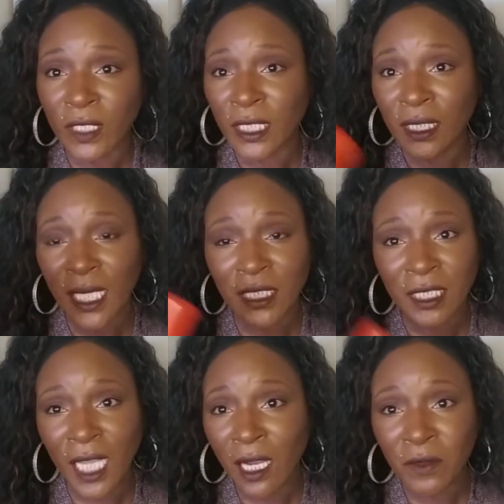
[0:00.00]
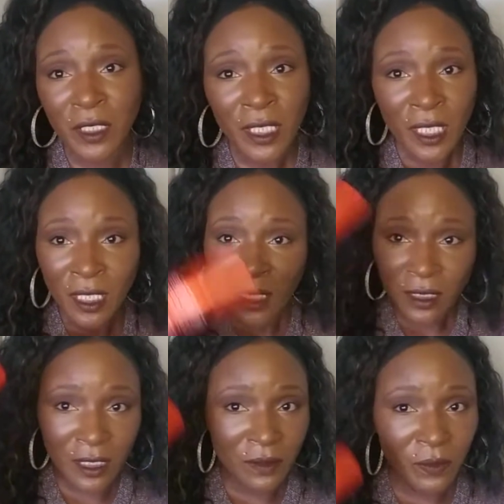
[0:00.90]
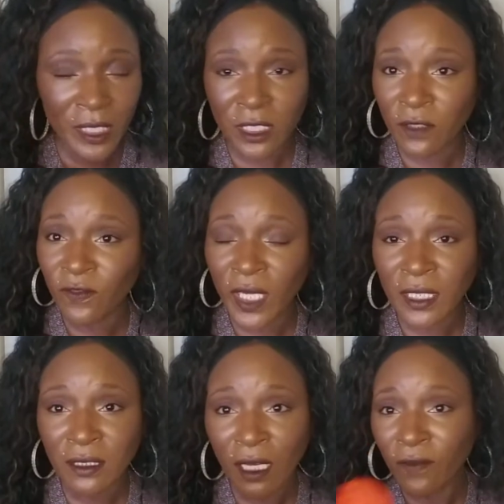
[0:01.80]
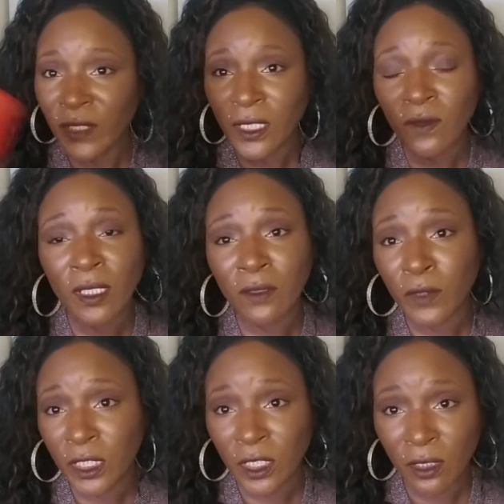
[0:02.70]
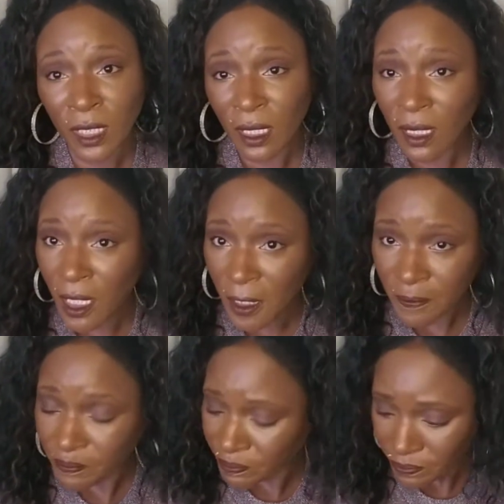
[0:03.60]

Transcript: Get in that shower just rinse your face off and go in with your um